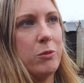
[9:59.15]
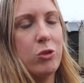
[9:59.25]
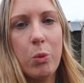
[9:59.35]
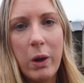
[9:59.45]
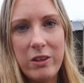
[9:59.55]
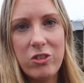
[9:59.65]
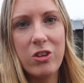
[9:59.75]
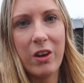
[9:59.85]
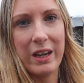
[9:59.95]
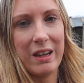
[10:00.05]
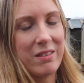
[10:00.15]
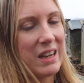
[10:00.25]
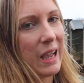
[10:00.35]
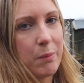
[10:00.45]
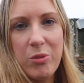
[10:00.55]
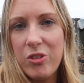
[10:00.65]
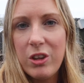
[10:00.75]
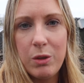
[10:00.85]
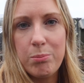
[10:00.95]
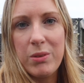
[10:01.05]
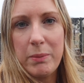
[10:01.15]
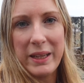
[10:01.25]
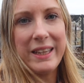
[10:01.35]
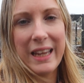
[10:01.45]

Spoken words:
twine to tie it is an absolute blooming